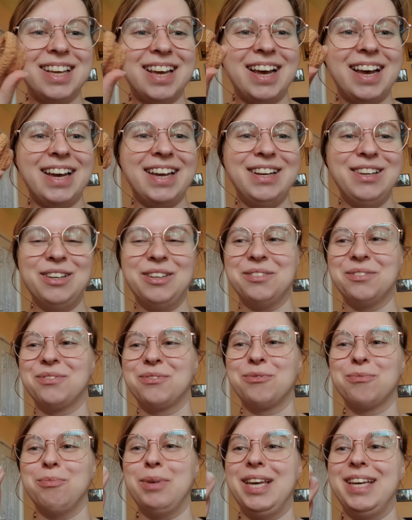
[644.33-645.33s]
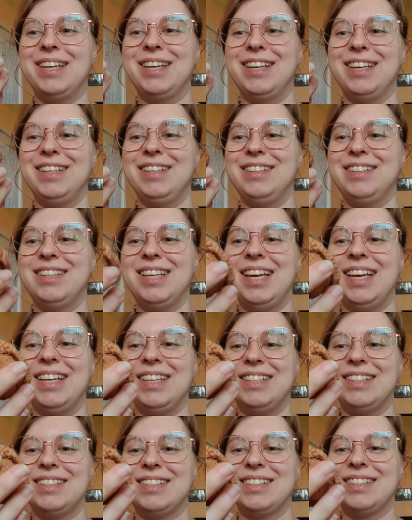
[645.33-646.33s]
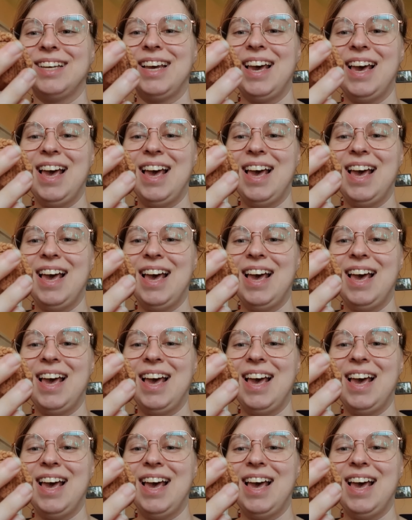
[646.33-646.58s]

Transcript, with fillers: I love making things